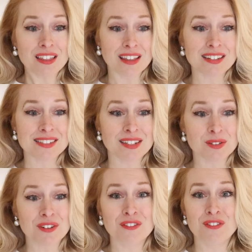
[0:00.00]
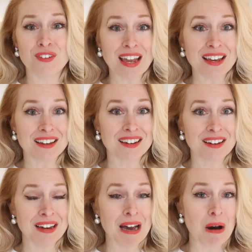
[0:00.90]
things that look fake
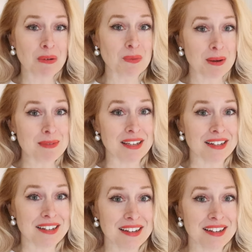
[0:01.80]
on women.